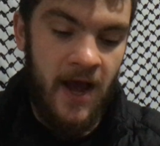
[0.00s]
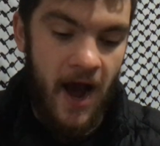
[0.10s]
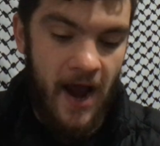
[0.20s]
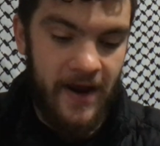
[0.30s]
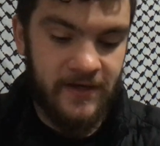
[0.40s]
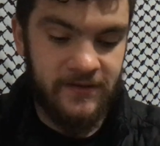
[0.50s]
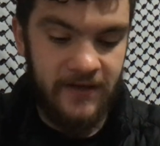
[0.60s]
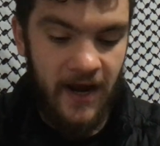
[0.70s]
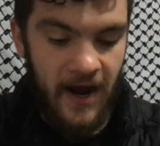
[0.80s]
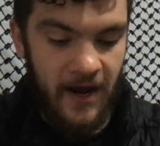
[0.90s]
I actually
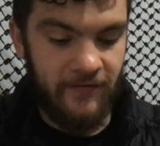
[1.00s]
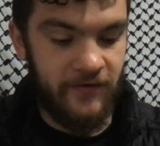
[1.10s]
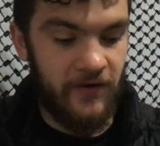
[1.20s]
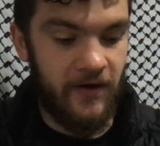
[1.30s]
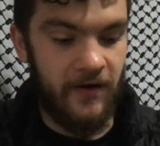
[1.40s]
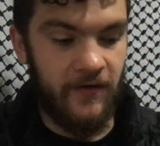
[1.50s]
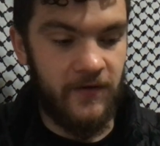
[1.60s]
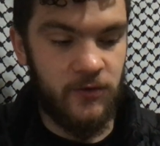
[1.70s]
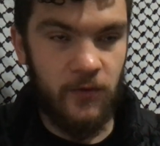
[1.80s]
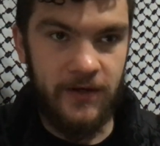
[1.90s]
had the
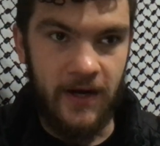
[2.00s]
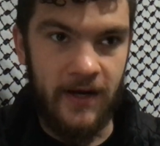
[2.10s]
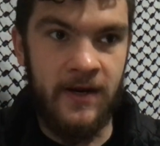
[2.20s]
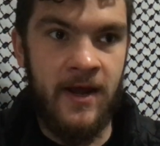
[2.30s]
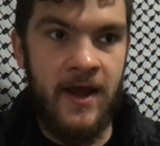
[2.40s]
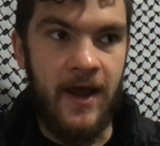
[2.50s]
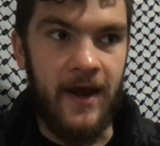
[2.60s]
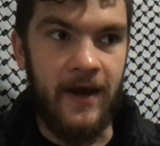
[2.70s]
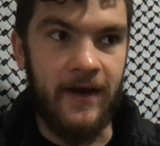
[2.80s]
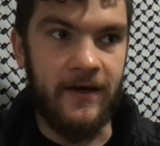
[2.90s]
28,
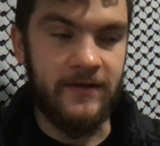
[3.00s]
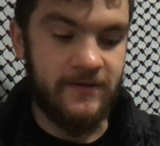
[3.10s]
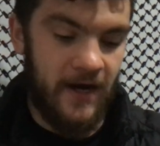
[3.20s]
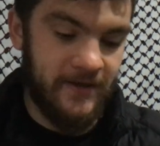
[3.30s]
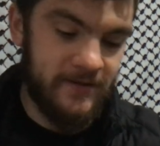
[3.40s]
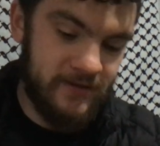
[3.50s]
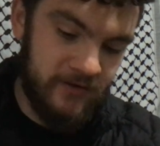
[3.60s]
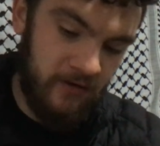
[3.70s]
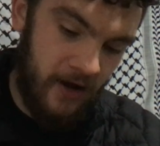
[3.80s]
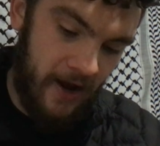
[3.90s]
and I
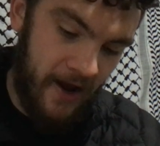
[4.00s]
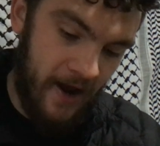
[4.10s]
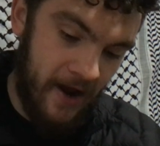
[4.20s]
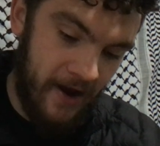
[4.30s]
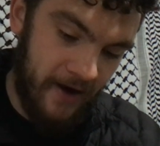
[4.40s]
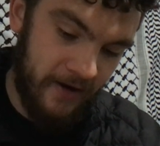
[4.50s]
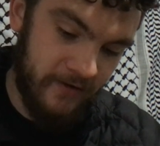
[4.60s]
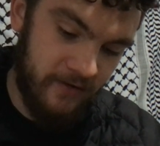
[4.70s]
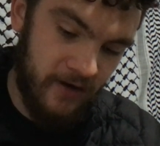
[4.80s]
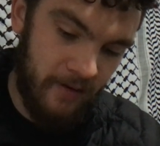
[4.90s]
still had,